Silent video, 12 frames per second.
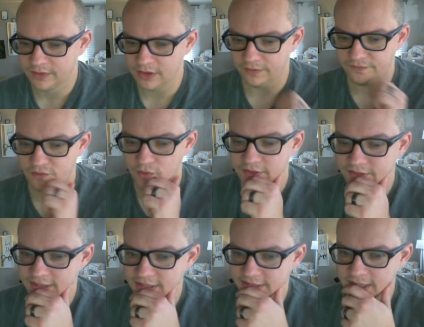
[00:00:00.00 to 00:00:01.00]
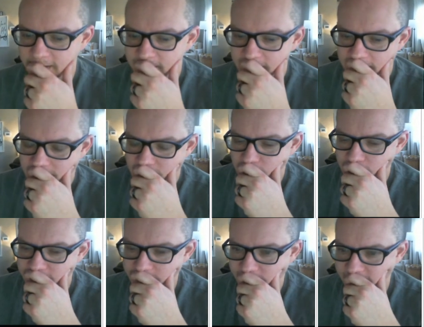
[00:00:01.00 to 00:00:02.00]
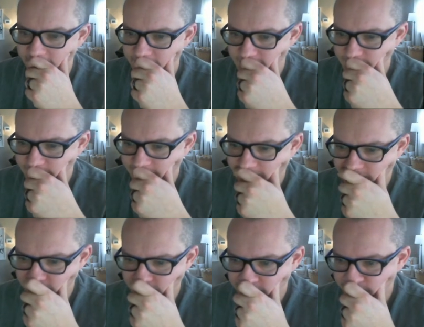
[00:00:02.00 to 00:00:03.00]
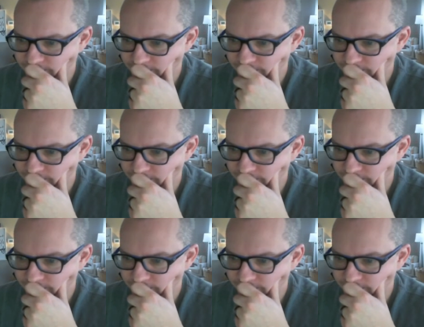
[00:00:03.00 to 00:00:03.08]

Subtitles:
Well, 4-6, yeah. Who are they playing this week? Let's look.